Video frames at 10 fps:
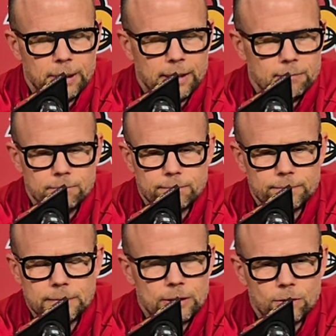But,
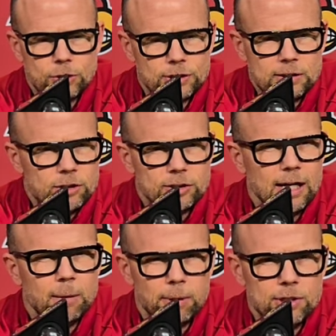you know,
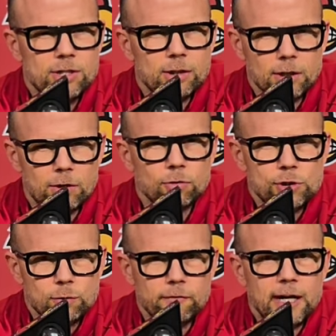just got a bunch of
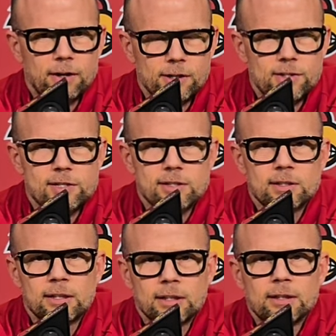grizzled
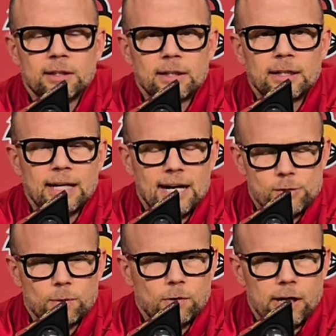veterans and
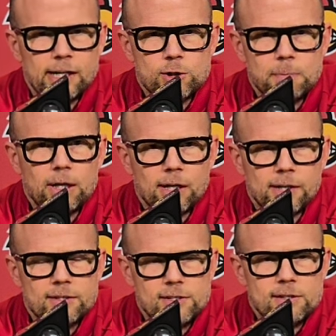guys with great
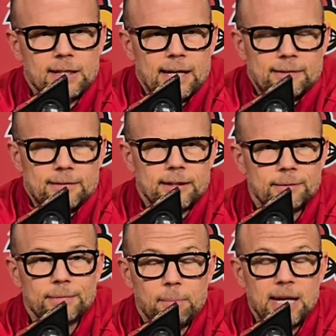experience that
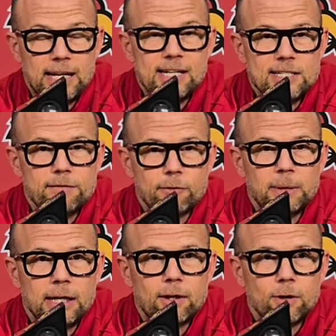that make it easy
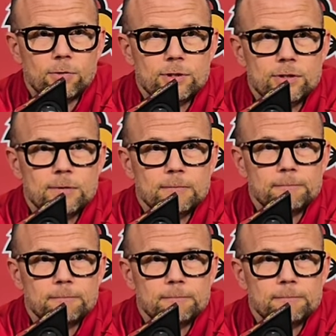for me to coach.